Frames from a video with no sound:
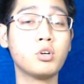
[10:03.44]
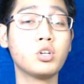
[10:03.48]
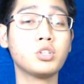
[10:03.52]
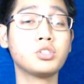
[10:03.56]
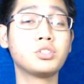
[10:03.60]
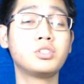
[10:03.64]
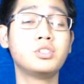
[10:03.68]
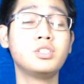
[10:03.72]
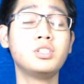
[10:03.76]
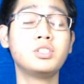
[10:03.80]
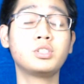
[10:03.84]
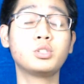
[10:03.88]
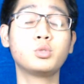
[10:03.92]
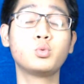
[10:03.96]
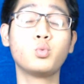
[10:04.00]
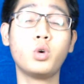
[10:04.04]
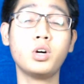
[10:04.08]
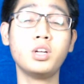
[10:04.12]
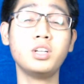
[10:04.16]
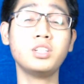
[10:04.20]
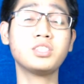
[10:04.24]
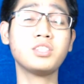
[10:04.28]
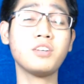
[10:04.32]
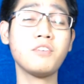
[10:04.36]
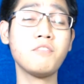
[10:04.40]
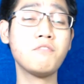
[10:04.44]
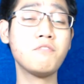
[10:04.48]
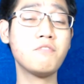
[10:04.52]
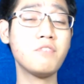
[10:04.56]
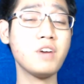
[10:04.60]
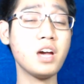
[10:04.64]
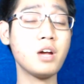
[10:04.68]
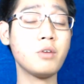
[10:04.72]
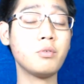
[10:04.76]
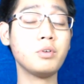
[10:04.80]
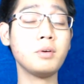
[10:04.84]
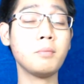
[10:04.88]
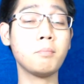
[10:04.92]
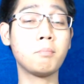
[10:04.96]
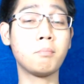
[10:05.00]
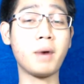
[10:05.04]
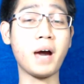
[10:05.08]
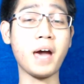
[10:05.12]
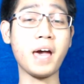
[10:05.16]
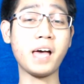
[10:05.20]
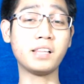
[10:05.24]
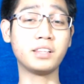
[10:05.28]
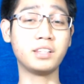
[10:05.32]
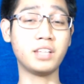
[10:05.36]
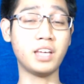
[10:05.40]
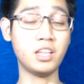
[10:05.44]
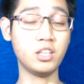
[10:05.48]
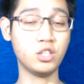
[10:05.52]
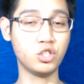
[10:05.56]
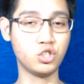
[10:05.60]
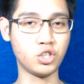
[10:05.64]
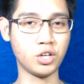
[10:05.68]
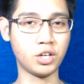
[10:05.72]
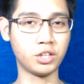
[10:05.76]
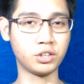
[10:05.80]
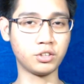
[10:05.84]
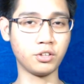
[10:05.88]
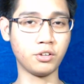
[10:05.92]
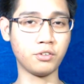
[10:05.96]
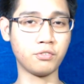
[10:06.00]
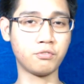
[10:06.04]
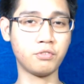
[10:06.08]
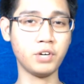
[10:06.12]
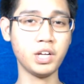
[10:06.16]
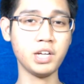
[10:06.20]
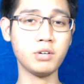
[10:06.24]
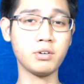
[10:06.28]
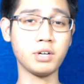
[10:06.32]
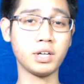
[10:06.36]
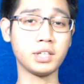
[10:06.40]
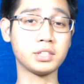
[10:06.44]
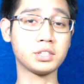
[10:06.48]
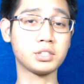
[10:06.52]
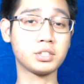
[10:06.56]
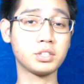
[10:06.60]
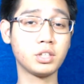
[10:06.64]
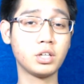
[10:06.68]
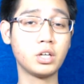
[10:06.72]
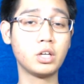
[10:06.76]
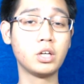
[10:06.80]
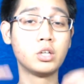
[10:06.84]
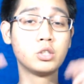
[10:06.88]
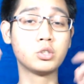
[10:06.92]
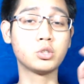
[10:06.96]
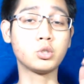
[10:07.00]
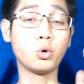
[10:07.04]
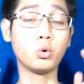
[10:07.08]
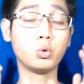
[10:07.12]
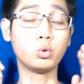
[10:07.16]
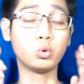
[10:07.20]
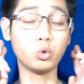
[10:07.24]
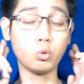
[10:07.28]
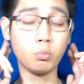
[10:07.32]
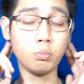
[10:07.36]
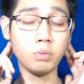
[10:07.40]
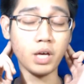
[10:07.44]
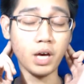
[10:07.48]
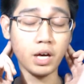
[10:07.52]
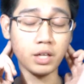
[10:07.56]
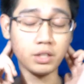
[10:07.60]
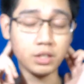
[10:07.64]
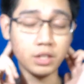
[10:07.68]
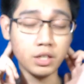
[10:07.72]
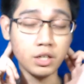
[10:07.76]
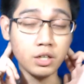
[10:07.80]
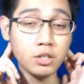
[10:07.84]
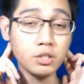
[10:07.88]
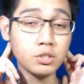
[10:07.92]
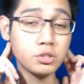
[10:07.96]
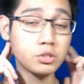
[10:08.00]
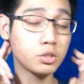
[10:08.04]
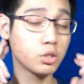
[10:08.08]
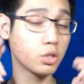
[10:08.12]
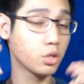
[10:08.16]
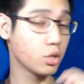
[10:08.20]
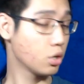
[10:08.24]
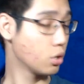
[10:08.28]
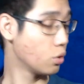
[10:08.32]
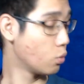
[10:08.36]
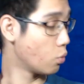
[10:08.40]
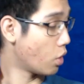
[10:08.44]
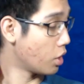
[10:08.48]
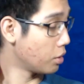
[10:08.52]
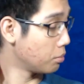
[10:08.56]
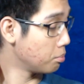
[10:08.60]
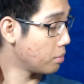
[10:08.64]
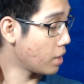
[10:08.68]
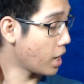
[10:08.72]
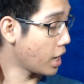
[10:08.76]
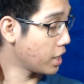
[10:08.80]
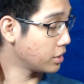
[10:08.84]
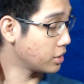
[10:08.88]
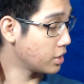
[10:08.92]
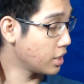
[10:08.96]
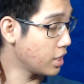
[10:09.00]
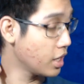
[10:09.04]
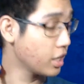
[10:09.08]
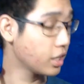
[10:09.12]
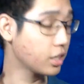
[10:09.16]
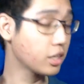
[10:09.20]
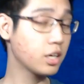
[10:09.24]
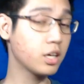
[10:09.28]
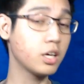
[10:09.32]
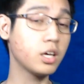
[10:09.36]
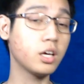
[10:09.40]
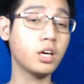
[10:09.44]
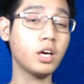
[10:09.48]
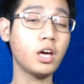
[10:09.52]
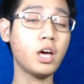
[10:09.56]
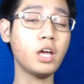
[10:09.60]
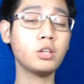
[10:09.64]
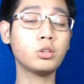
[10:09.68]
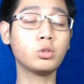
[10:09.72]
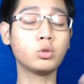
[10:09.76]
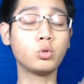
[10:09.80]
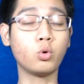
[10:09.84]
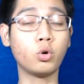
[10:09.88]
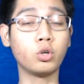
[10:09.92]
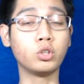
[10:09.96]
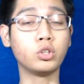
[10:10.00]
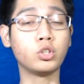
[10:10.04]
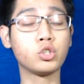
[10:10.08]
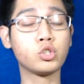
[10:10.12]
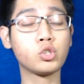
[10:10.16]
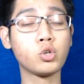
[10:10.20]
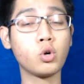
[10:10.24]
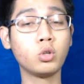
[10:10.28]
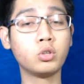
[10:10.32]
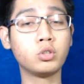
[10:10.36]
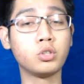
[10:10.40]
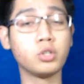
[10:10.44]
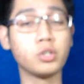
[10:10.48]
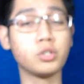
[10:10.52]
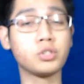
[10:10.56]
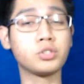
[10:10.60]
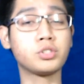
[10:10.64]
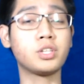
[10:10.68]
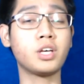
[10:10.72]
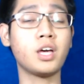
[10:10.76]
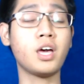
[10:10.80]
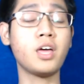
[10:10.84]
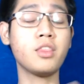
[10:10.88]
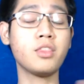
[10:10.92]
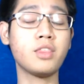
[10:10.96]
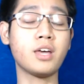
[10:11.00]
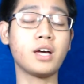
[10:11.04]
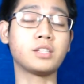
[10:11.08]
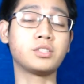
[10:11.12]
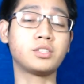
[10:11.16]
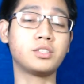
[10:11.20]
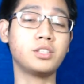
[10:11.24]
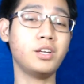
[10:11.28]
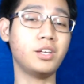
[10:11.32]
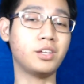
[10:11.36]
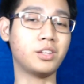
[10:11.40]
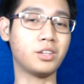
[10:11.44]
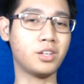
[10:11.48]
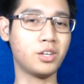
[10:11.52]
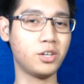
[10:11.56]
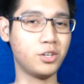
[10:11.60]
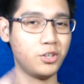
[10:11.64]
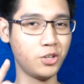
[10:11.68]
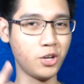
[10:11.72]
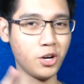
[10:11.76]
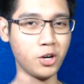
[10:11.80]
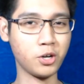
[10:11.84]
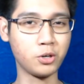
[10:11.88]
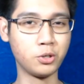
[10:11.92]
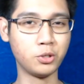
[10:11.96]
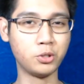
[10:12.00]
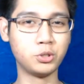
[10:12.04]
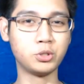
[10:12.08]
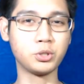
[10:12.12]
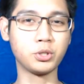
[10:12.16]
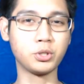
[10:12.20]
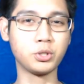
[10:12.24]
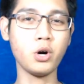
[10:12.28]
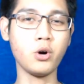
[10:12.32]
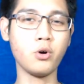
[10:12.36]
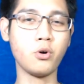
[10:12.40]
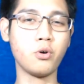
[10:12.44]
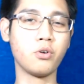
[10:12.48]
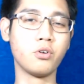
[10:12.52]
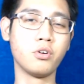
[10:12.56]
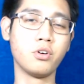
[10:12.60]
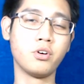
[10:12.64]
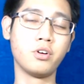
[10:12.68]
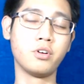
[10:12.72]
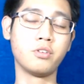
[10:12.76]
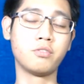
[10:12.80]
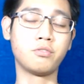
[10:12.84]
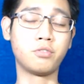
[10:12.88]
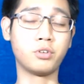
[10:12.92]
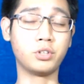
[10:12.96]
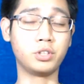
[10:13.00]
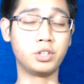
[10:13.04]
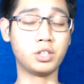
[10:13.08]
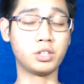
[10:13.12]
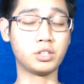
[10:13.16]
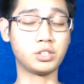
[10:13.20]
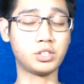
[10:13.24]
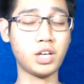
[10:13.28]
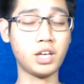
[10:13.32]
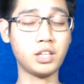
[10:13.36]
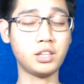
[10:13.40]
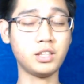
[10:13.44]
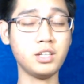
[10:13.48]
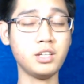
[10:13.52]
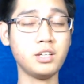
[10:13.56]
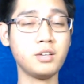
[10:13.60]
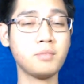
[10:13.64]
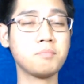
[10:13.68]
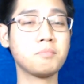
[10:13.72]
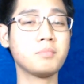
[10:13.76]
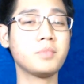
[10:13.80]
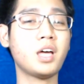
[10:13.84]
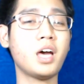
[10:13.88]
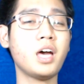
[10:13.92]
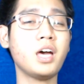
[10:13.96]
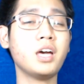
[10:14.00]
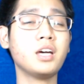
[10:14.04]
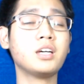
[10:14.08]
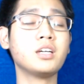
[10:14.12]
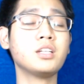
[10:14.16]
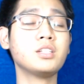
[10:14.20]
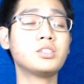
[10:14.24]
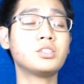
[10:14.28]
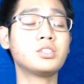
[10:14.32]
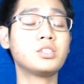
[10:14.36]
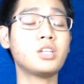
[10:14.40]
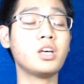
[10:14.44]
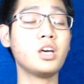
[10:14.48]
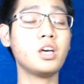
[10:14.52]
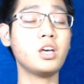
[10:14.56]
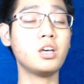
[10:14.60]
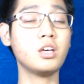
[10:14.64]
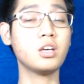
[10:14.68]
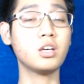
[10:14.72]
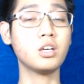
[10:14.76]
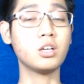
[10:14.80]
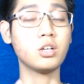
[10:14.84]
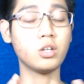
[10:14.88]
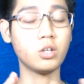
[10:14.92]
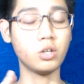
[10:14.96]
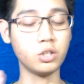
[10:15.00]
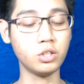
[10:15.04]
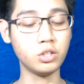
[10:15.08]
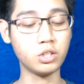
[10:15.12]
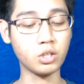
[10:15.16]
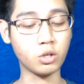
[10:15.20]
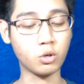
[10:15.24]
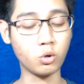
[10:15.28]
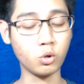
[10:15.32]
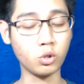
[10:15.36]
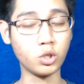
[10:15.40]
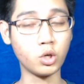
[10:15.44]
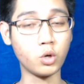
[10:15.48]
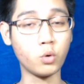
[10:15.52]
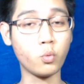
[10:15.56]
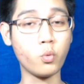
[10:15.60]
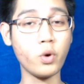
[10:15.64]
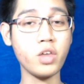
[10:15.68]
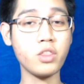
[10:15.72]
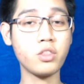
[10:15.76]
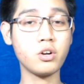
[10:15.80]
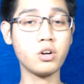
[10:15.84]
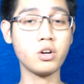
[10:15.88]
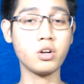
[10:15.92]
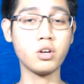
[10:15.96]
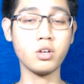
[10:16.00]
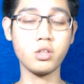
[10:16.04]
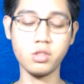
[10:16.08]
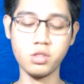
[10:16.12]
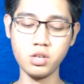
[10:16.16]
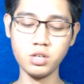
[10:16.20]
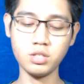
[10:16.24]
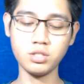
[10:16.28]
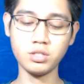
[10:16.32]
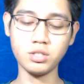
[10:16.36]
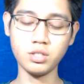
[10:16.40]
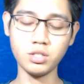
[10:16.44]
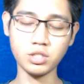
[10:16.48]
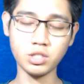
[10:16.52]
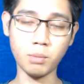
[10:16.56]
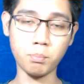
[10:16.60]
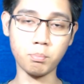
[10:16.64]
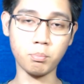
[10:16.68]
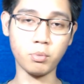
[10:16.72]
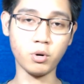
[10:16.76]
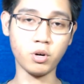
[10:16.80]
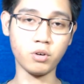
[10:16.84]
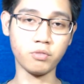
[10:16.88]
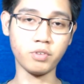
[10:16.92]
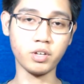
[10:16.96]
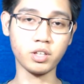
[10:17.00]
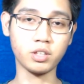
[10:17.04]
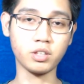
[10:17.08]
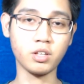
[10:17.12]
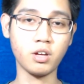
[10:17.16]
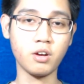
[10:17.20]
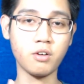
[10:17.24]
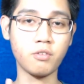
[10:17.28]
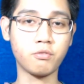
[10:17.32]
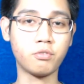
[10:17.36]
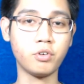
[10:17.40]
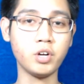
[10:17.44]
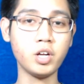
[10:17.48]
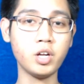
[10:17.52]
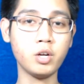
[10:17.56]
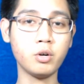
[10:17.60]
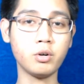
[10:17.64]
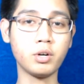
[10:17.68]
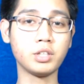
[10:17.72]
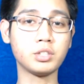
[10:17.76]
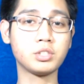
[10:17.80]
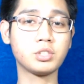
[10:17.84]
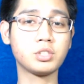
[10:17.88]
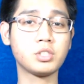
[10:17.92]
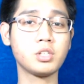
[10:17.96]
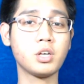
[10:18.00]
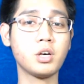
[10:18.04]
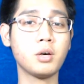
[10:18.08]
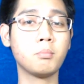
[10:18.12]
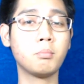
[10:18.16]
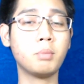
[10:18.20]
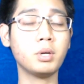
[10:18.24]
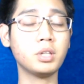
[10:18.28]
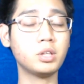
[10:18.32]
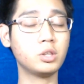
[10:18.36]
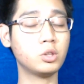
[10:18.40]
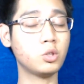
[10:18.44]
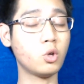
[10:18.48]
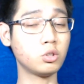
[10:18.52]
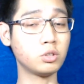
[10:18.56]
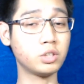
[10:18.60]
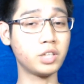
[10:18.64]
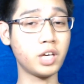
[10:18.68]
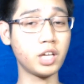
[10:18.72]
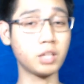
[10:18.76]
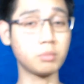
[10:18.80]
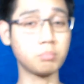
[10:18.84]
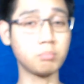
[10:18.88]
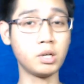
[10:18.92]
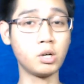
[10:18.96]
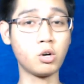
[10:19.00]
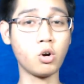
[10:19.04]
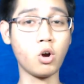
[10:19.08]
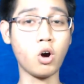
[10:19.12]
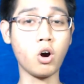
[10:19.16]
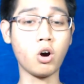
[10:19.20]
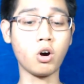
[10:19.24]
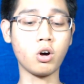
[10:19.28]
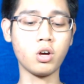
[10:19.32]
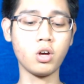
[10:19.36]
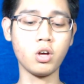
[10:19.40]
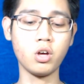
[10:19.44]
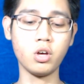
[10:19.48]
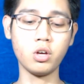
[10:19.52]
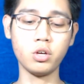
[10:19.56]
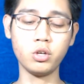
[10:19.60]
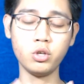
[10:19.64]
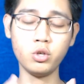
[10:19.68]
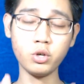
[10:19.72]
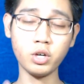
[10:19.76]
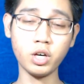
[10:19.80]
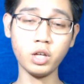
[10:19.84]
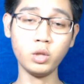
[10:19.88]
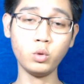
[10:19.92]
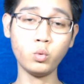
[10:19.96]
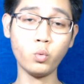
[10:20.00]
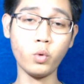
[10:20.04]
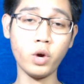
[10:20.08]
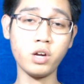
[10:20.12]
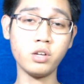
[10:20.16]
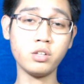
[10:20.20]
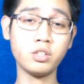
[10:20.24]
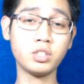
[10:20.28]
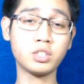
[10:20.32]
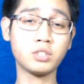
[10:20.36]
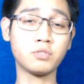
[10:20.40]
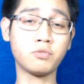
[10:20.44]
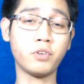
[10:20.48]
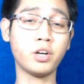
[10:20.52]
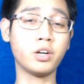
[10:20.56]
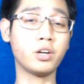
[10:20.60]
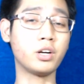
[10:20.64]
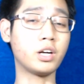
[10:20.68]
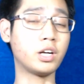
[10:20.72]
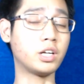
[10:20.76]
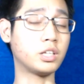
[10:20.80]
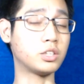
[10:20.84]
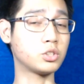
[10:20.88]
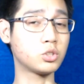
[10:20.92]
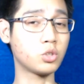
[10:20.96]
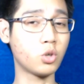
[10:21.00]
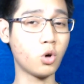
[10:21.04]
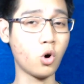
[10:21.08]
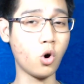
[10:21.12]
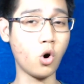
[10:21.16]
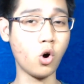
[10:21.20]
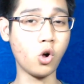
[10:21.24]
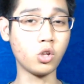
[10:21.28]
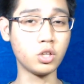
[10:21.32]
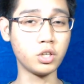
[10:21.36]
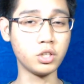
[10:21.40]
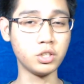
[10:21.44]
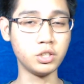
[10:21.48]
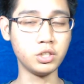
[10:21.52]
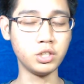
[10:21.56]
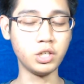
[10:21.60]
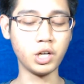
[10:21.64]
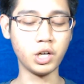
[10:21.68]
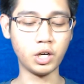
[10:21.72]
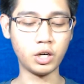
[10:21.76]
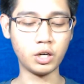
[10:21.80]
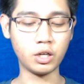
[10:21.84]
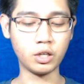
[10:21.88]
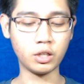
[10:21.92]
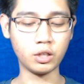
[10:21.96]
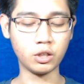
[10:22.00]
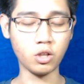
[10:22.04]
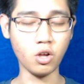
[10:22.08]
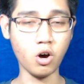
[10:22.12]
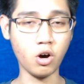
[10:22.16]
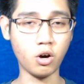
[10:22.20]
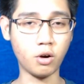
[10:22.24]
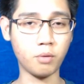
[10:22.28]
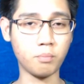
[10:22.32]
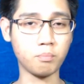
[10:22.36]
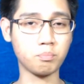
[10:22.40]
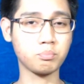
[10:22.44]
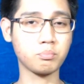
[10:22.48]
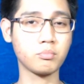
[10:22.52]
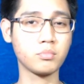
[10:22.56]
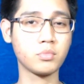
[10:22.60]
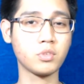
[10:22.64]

because this one is a very mild and gentle fragrance. So 2 behind the ears, 1 behind the neck, and 2 on the shoulders, and that's it. You're good to go. For the setting, I can say in the cooler weather, this is a perfect fragrance. But don't get me wrong, you can wear this fragrance all year long.